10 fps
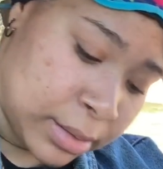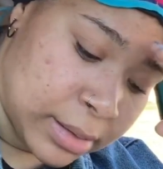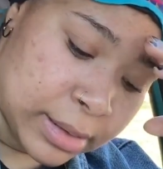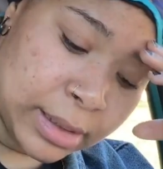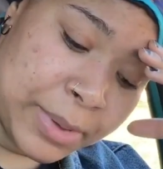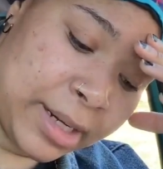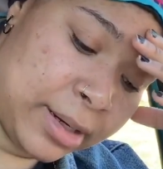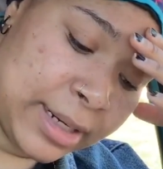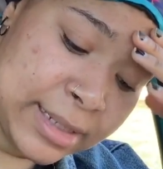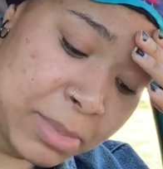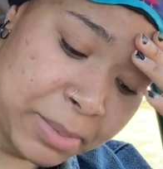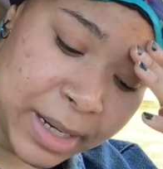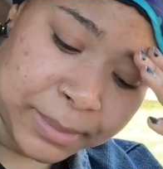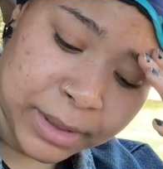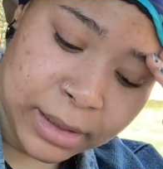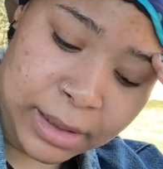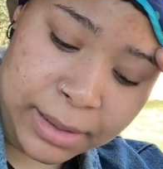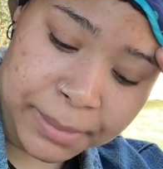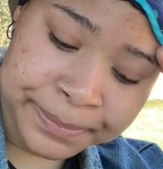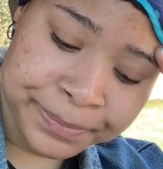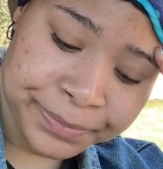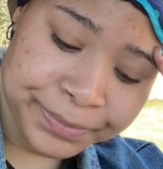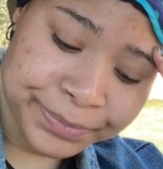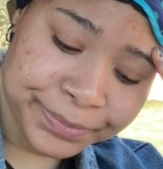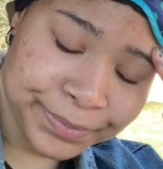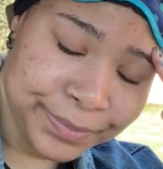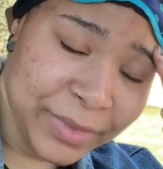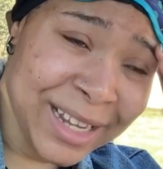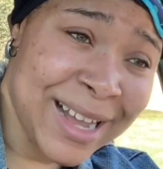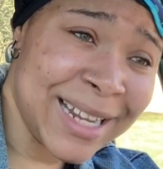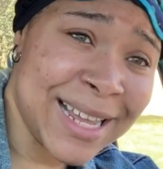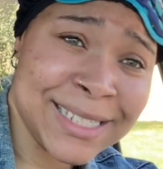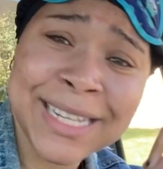Anyway, girl, that's my mama. Carlotta